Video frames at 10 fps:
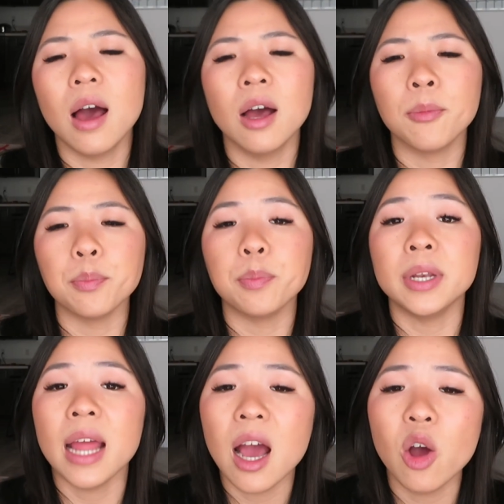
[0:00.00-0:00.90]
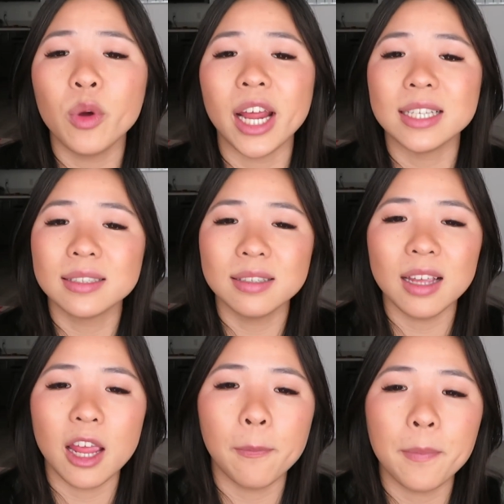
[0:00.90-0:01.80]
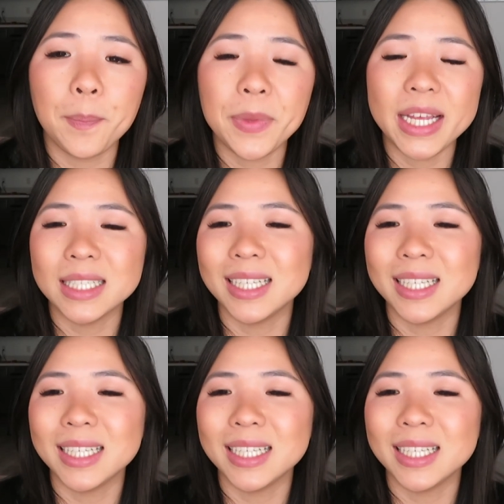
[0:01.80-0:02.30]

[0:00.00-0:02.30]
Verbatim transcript: um, but now when I sleep he